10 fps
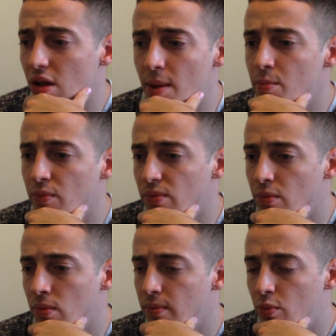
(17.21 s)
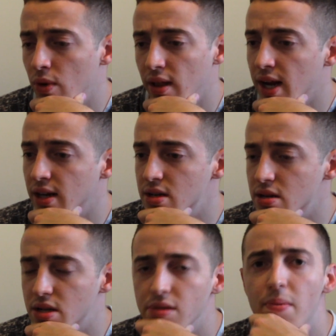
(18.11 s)
I'm willing
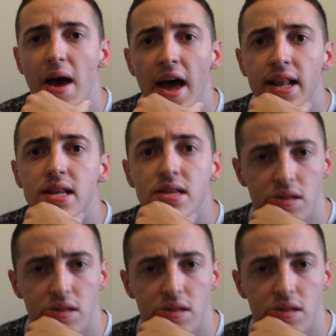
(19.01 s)
to bet,